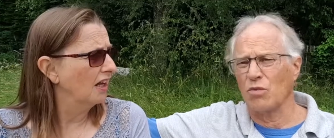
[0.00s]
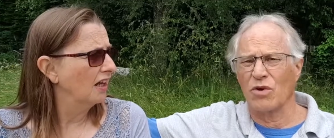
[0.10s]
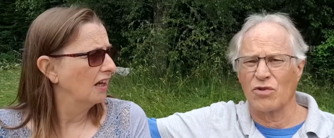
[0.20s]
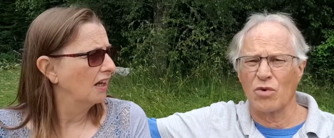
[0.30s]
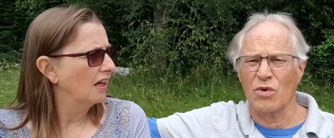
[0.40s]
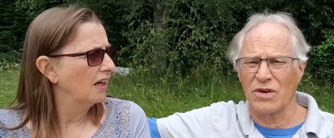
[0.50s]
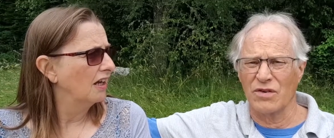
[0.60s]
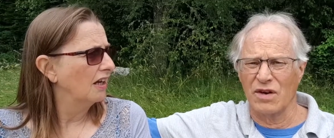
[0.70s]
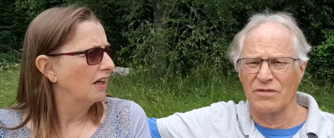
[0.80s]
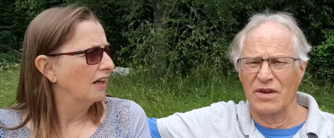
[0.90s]
Speaker 1: we're thrown in to
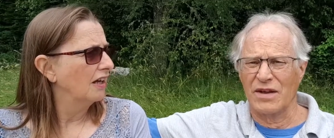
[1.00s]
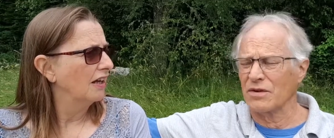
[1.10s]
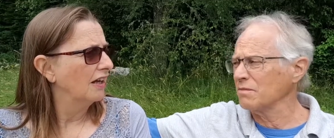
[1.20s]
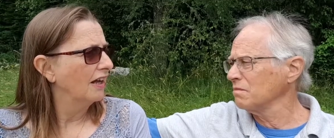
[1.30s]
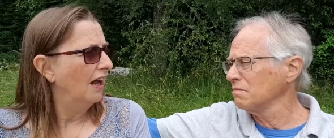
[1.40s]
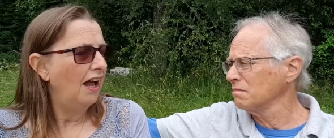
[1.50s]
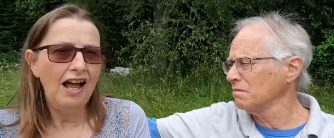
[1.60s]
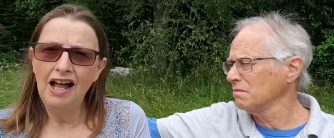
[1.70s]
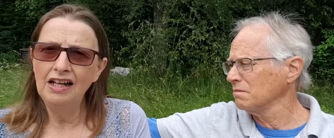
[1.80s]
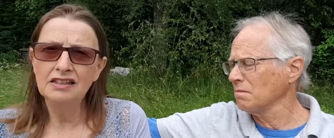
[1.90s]
live together
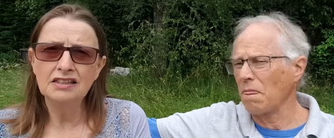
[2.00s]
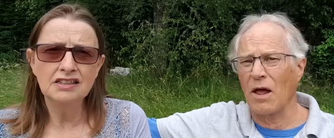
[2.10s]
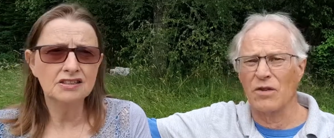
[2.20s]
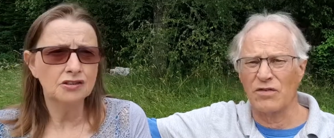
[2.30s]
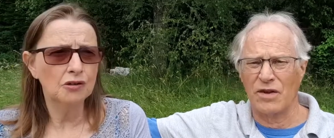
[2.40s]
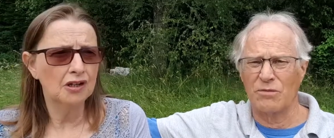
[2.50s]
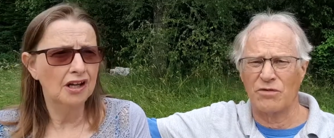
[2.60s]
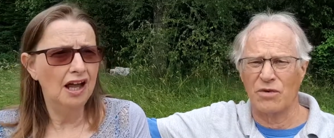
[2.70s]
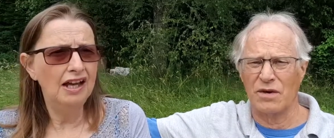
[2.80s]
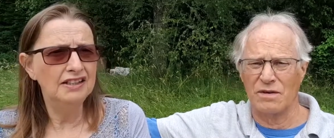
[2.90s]
and on the same
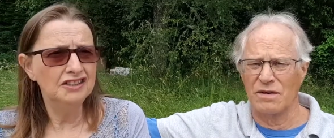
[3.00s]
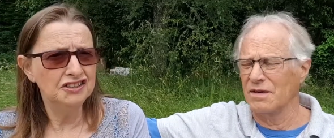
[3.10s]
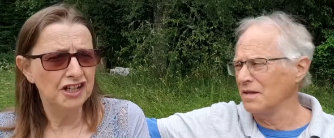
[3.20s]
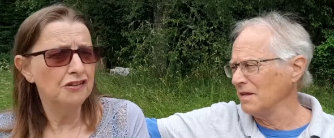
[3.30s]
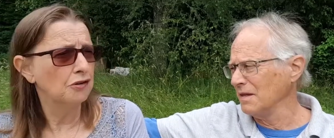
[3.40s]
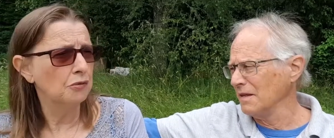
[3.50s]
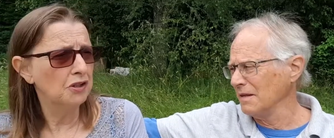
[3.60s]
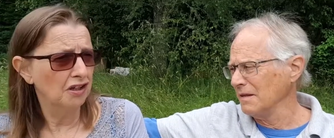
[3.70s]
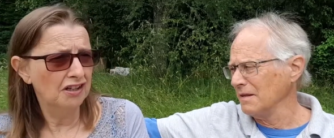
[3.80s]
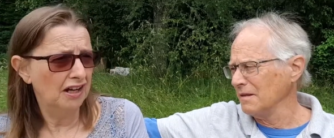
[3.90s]
Speaker 2: street. And in general, we
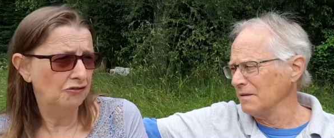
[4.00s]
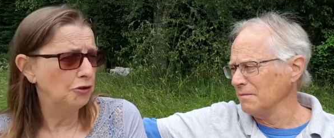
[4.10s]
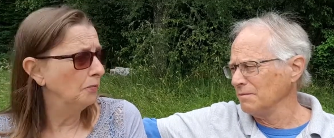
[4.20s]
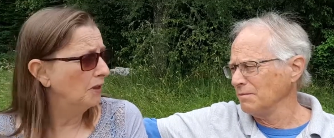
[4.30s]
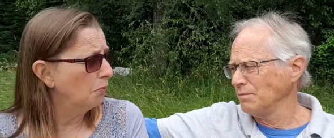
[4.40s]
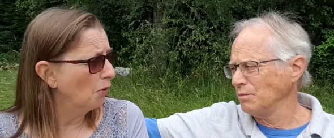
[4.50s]
don't have too many